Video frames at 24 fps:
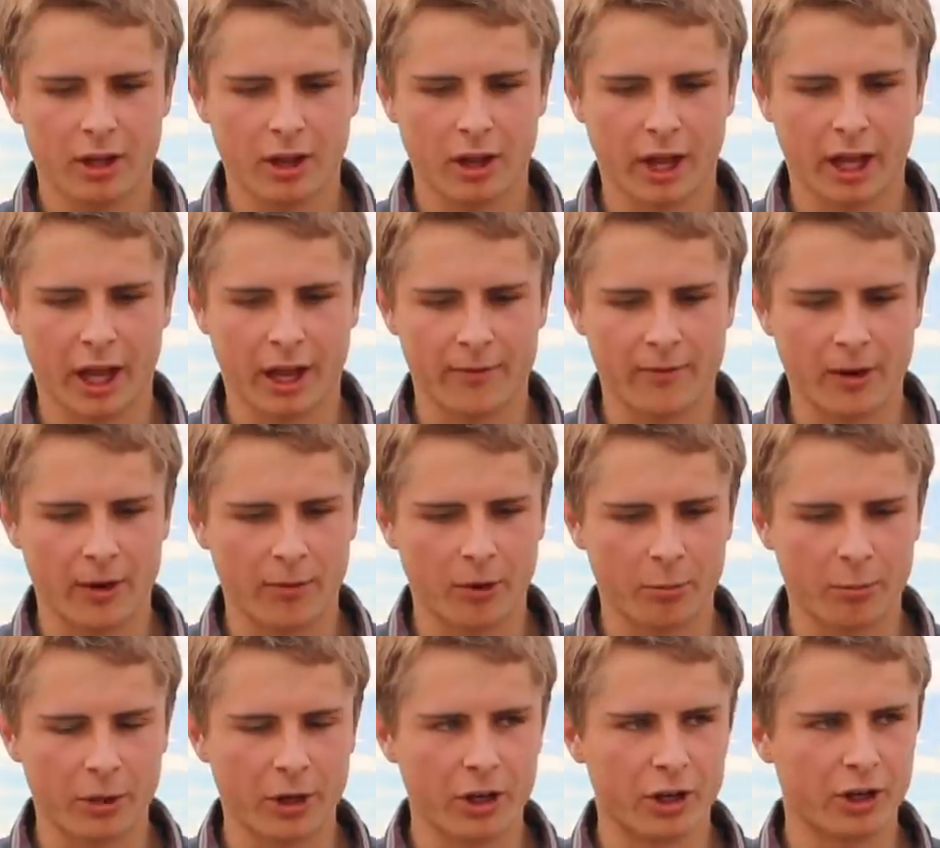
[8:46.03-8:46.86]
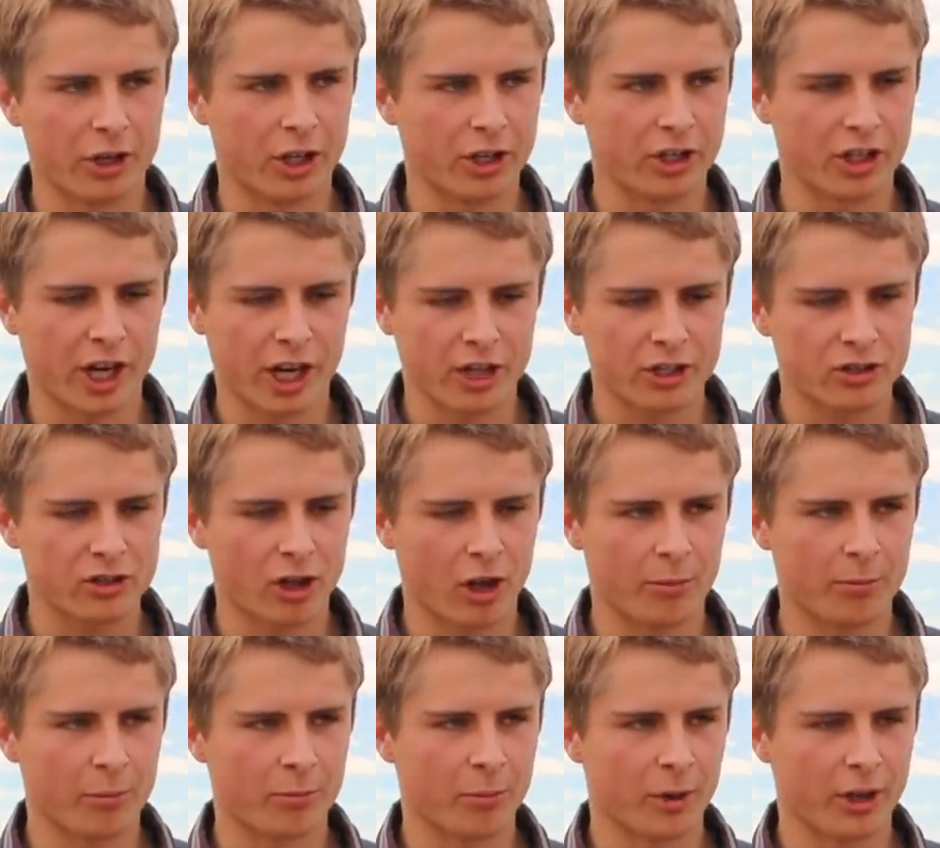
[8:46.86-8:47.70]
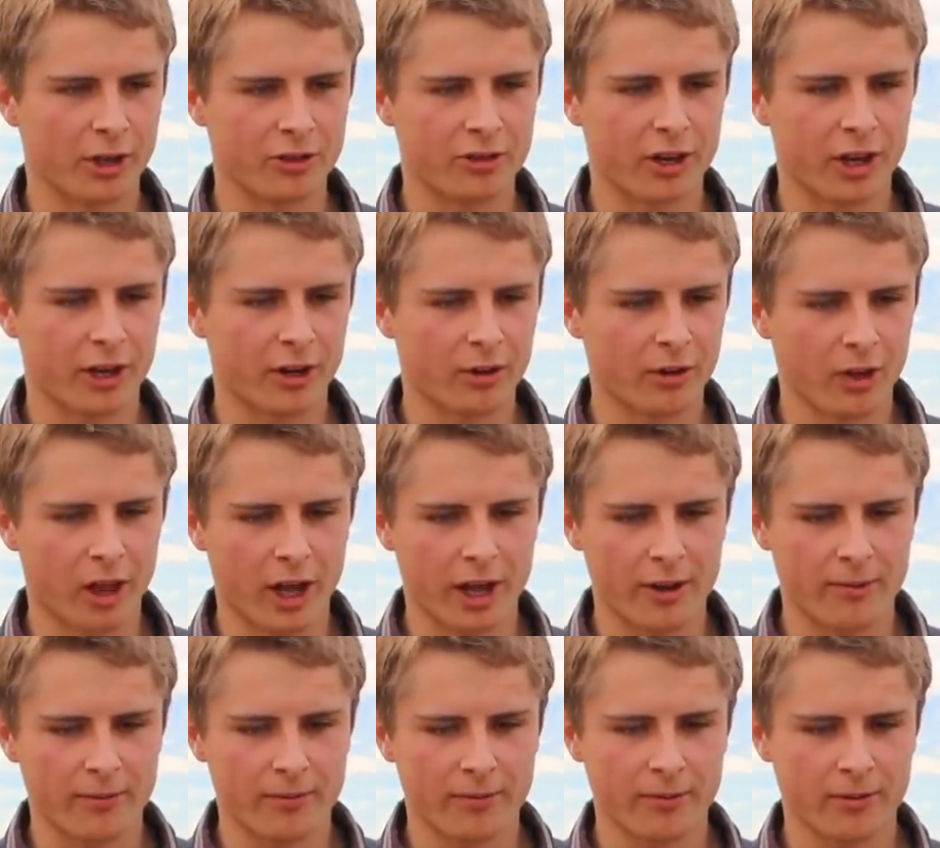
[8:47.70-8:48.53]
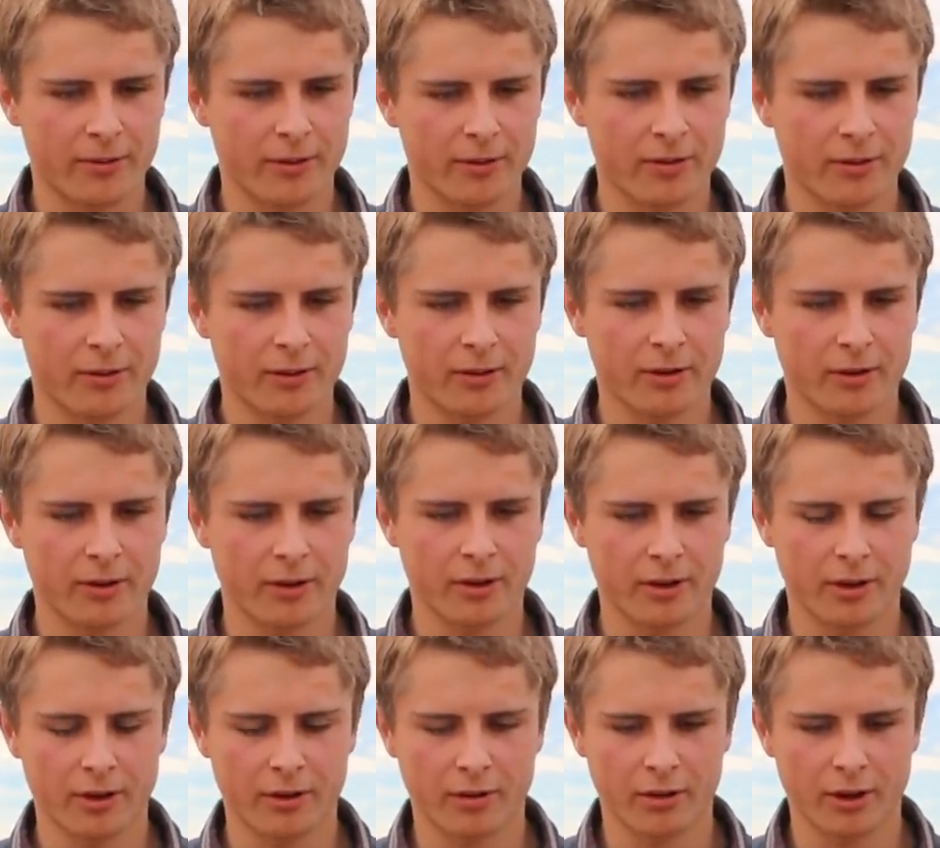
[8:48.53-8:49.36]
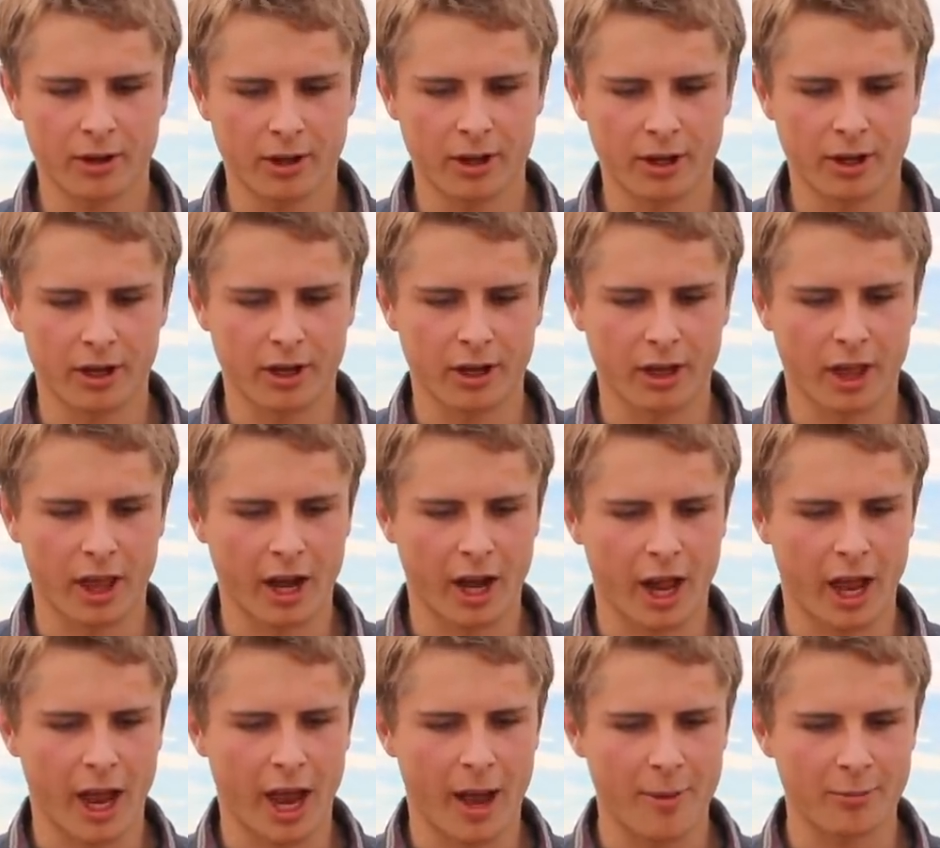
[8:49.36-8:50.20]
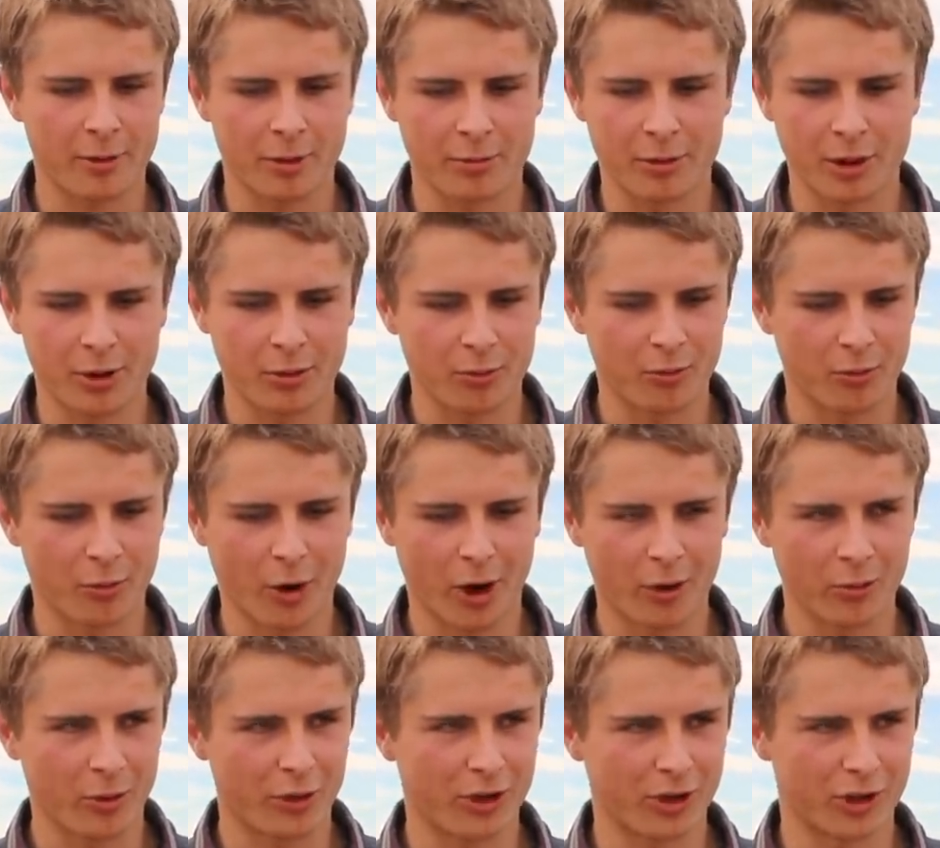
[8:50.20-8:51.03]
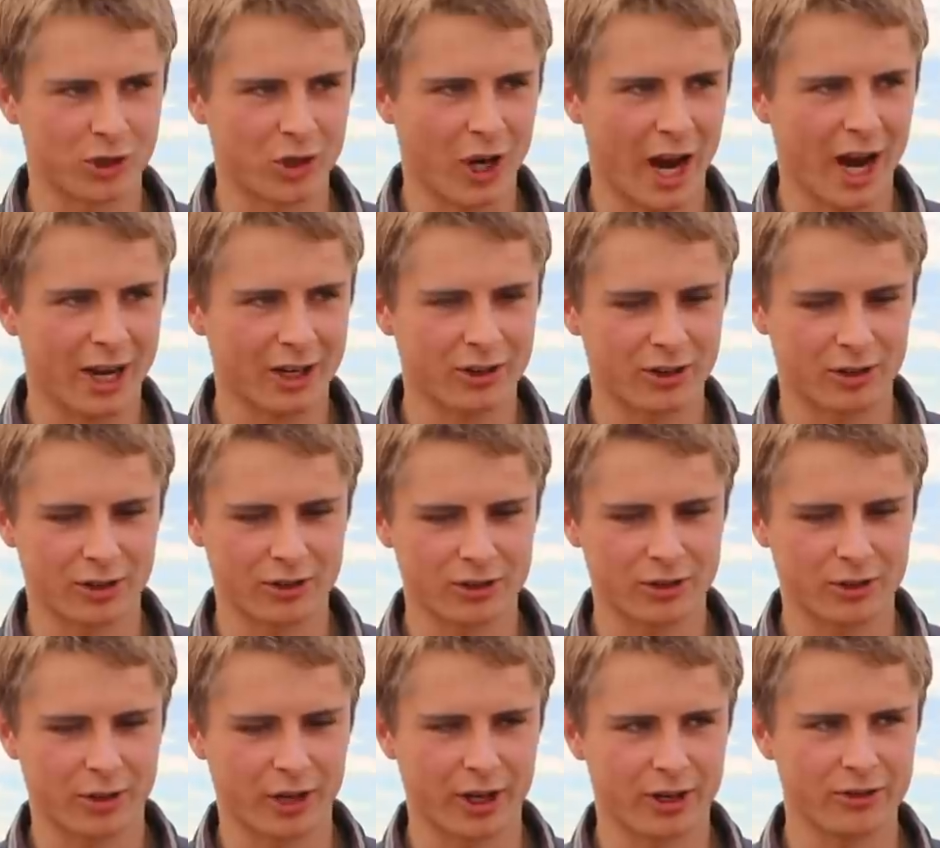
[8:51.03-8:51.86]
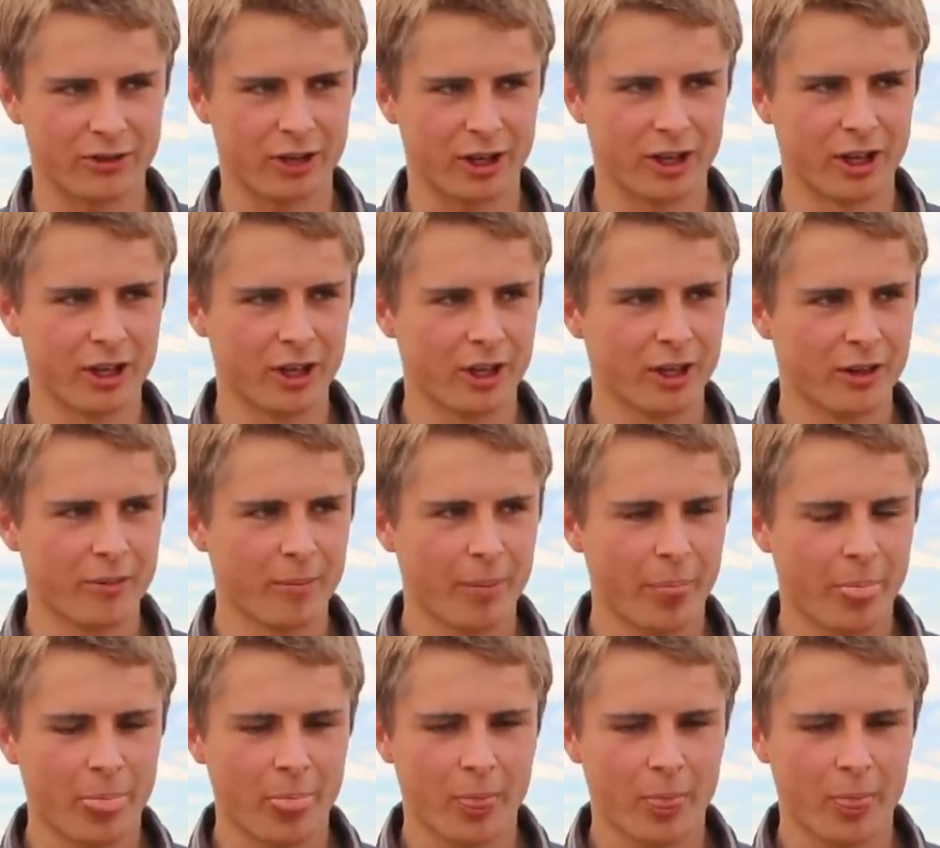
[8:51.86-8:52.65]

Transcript: Like I've never been in a check stop in my entire life, and then I happen to be in one with a tractor. It's crazy. Yeah.